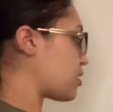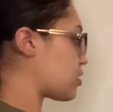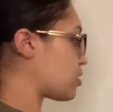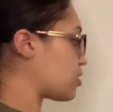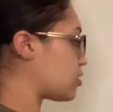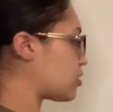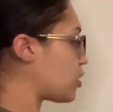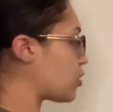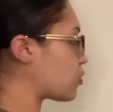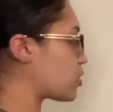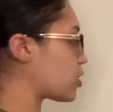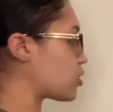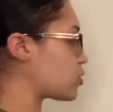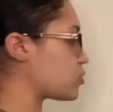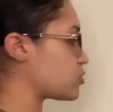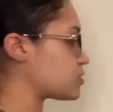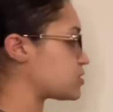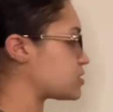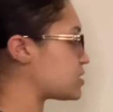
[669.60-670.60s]

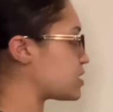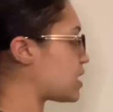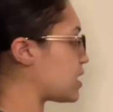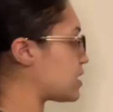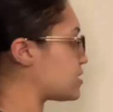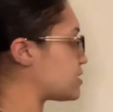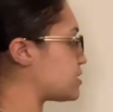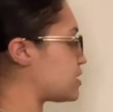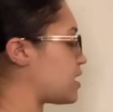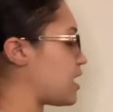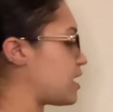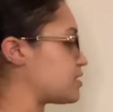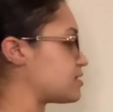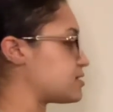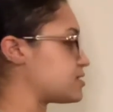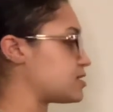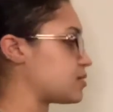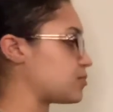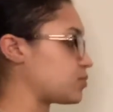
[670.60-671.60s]
logos and
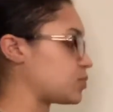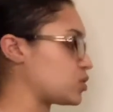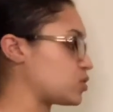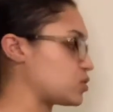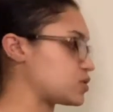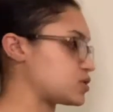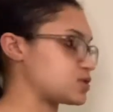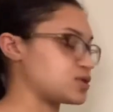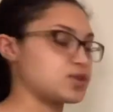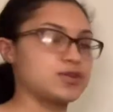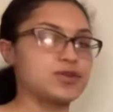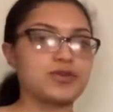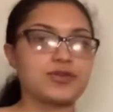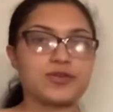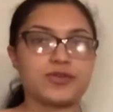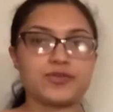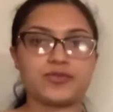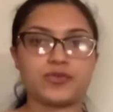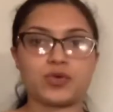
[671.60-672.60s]
symbols
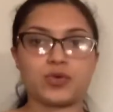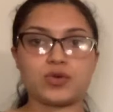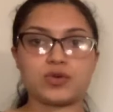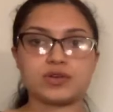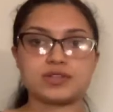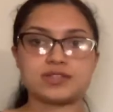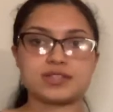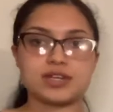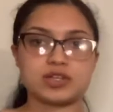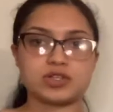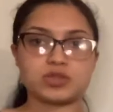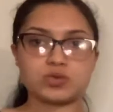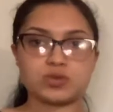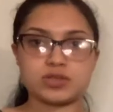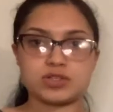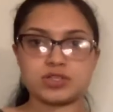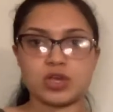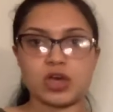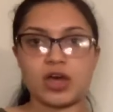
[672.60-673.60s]
for sexual
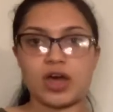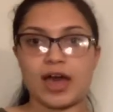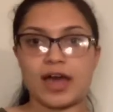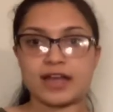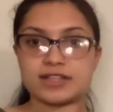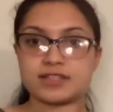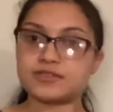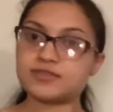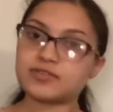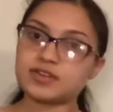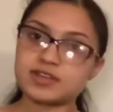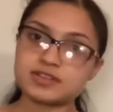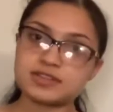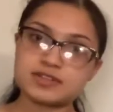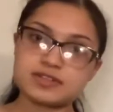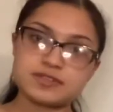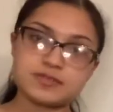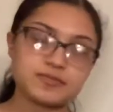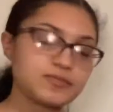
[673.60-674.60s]
assault
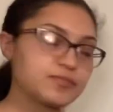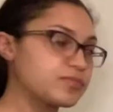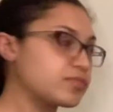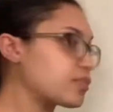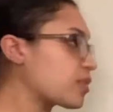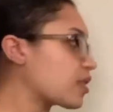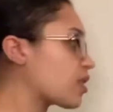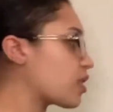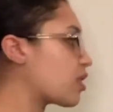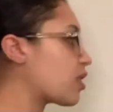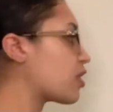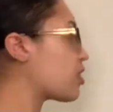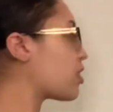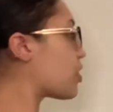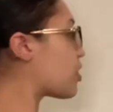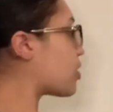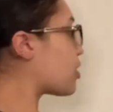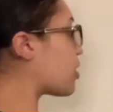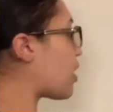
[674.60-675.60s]
activists.
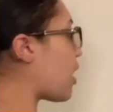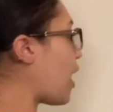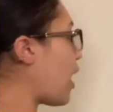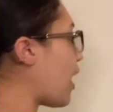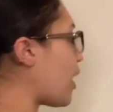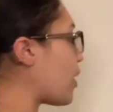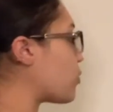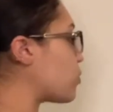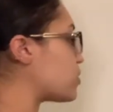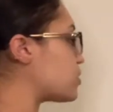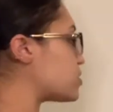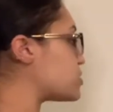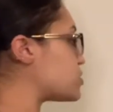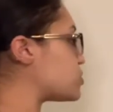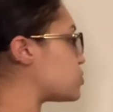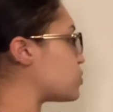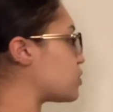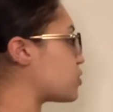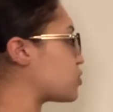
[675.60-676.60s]
I wanted
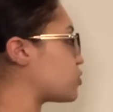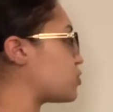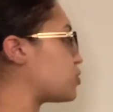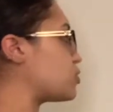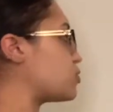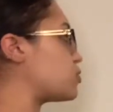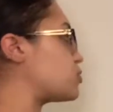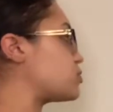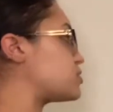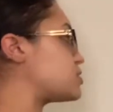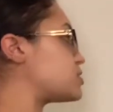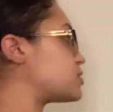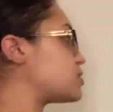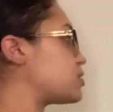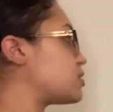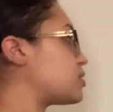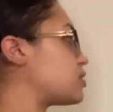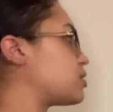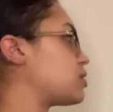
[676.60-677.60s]
to include
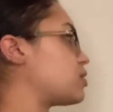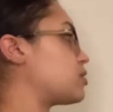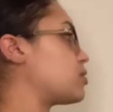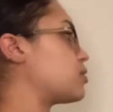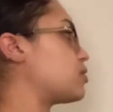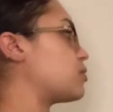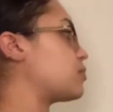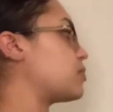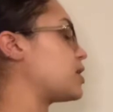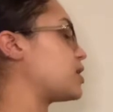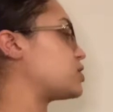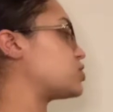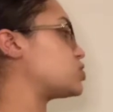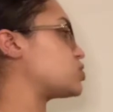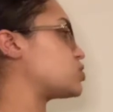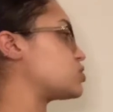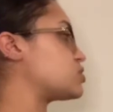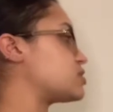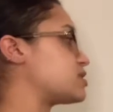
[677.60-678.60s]

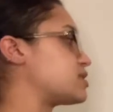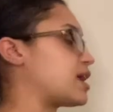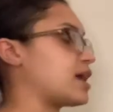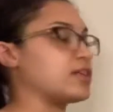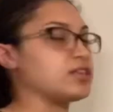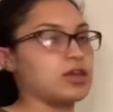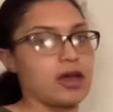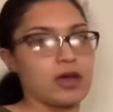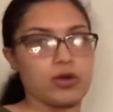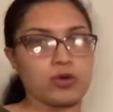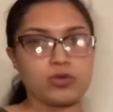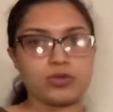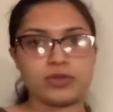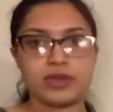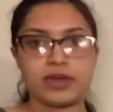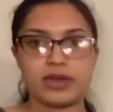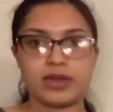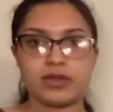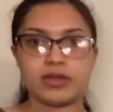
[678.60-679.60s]
pictures that not
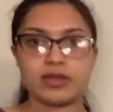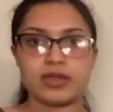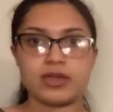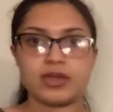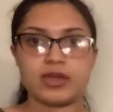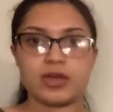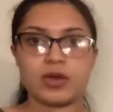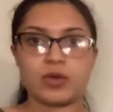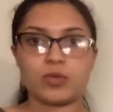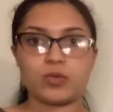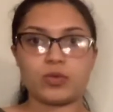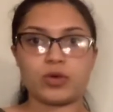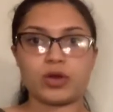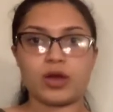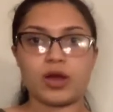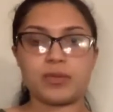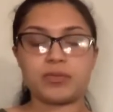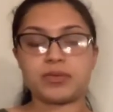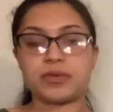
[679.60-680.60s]
only were
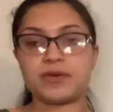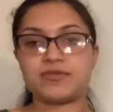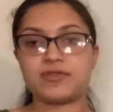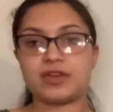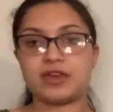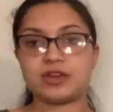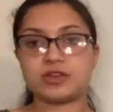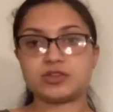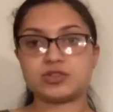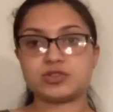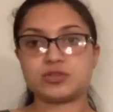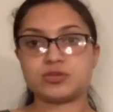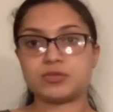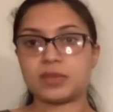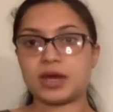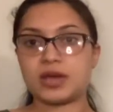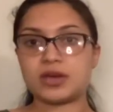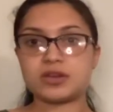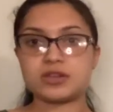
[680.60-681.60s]
uplifting to
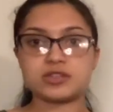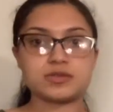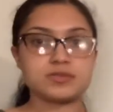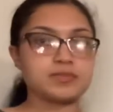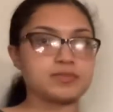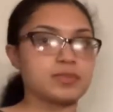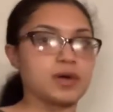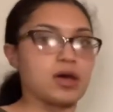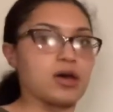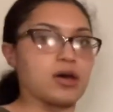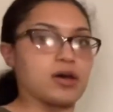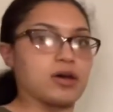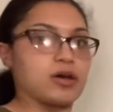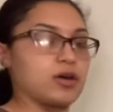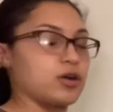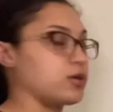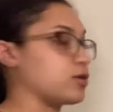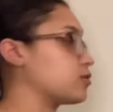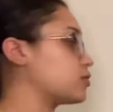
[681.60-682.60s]
males,
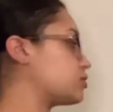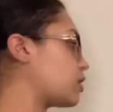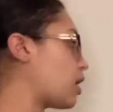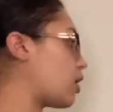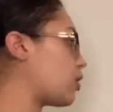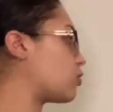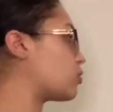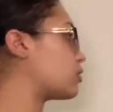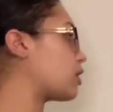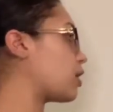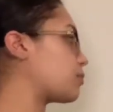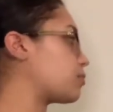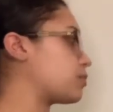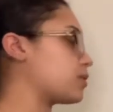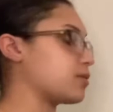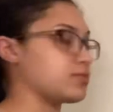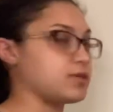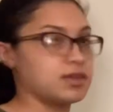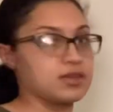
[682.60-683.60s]
or not only
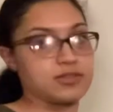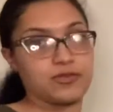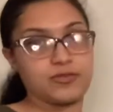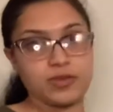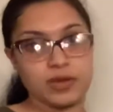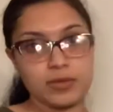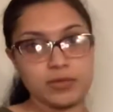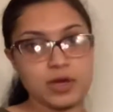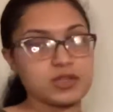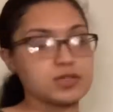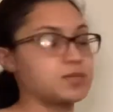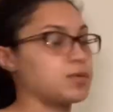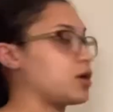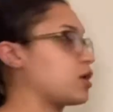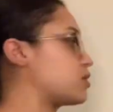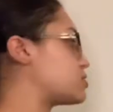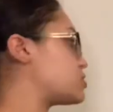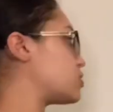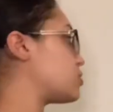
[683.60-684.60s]
uplifting to females, but
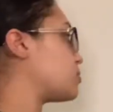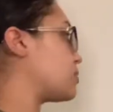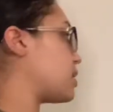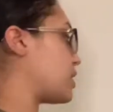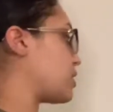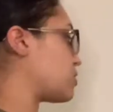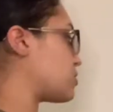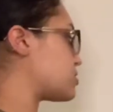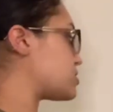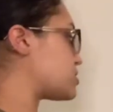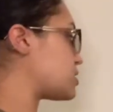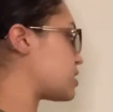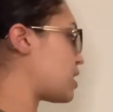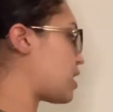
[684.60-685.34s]
also males.